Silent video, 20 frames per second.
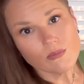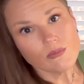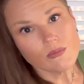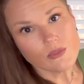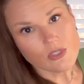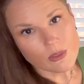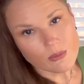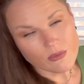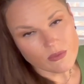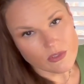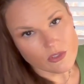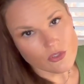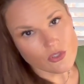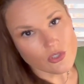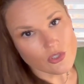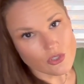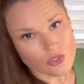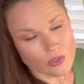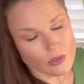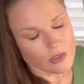Some of you are
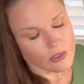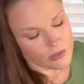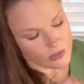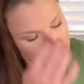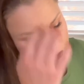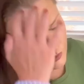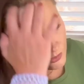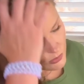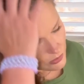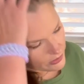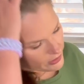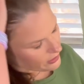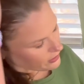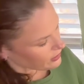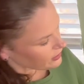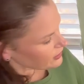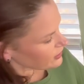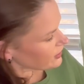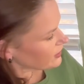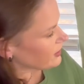just so used to holding on to